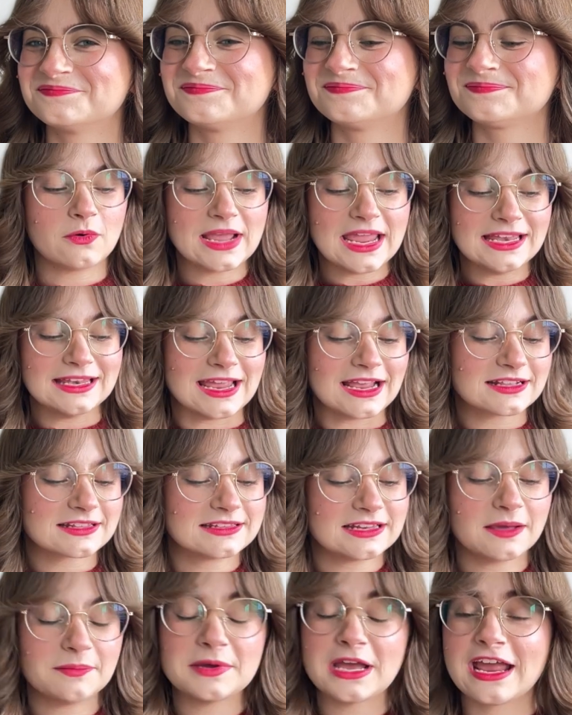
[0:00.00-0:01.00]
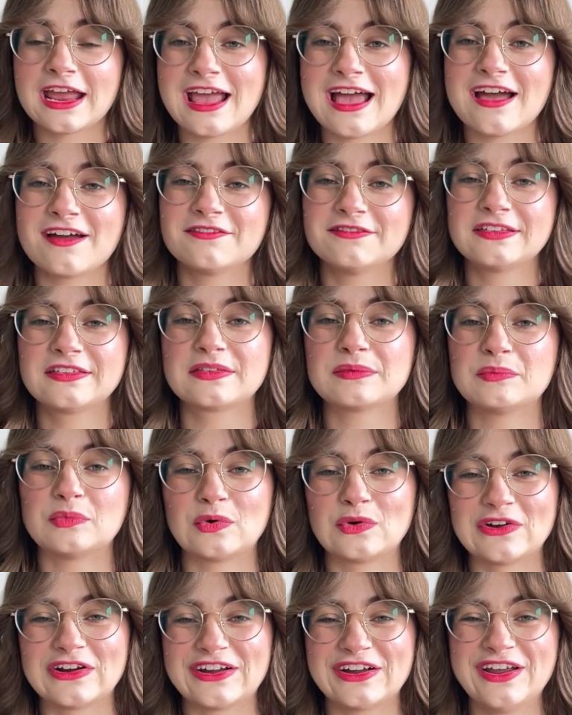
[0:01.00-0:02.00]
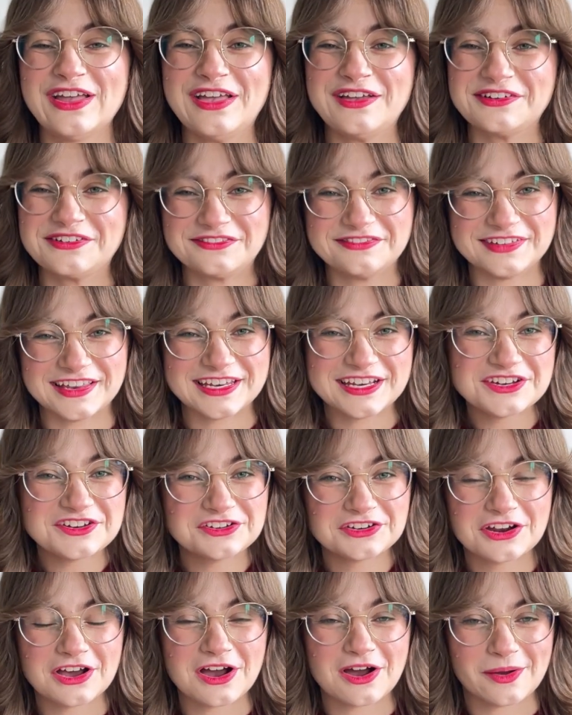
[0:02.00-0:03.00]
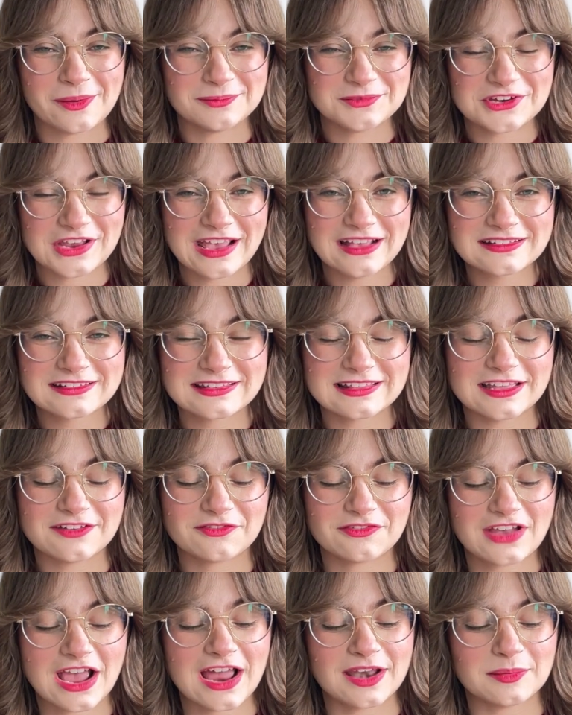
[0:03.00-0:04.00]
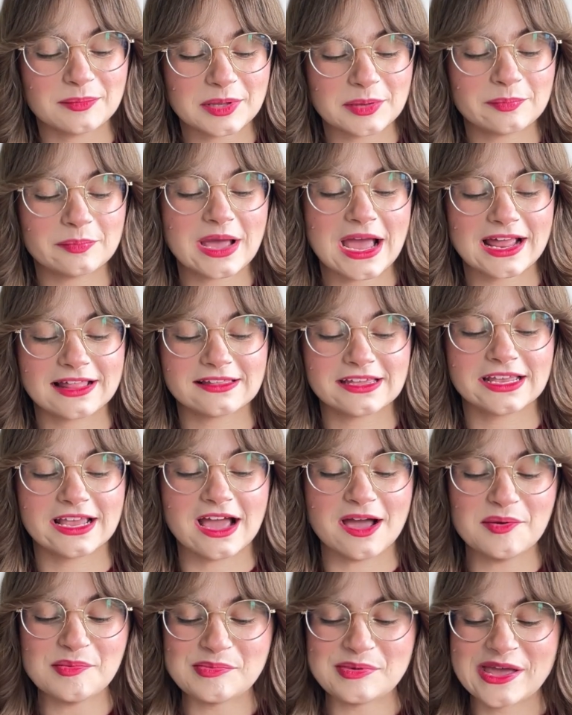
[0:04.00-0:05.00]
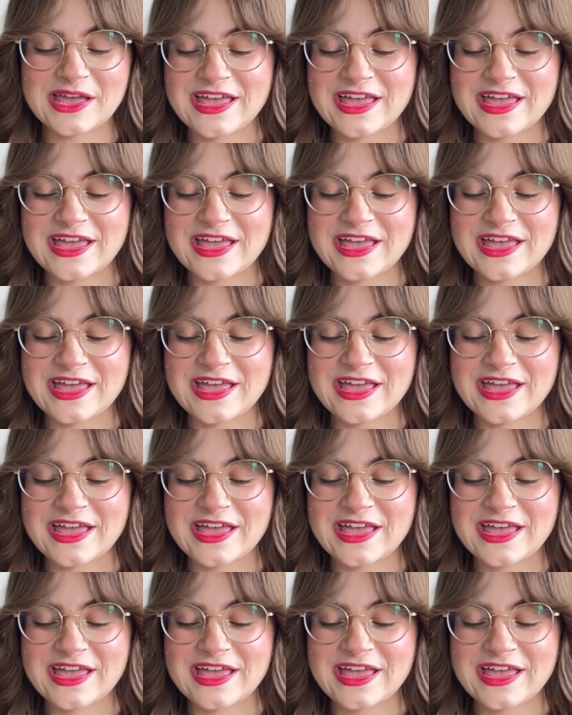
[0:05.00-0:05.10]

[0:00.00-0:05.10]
Okay, next up I have some more finished objects. They've kind of been piling up.